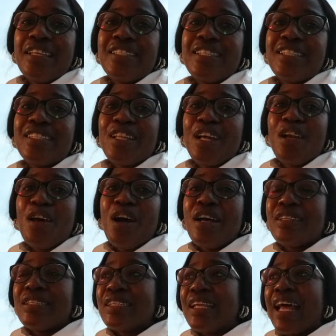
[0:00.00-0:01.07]
just a
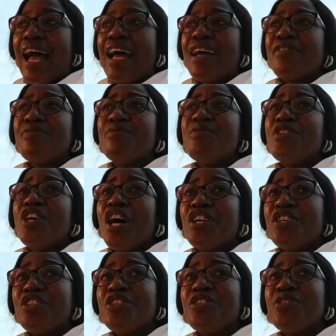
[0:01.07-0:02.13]
lot. I'm
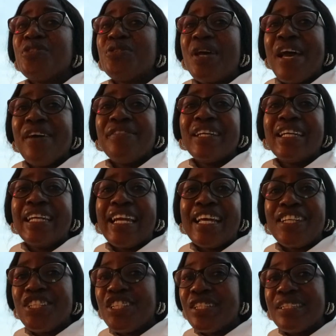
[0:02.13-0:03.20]
not used to having
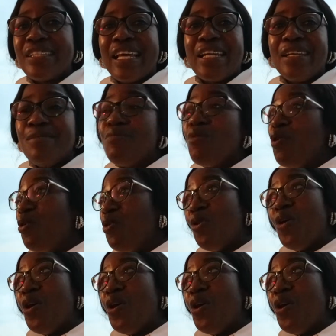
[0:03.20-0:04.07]
lectures anymore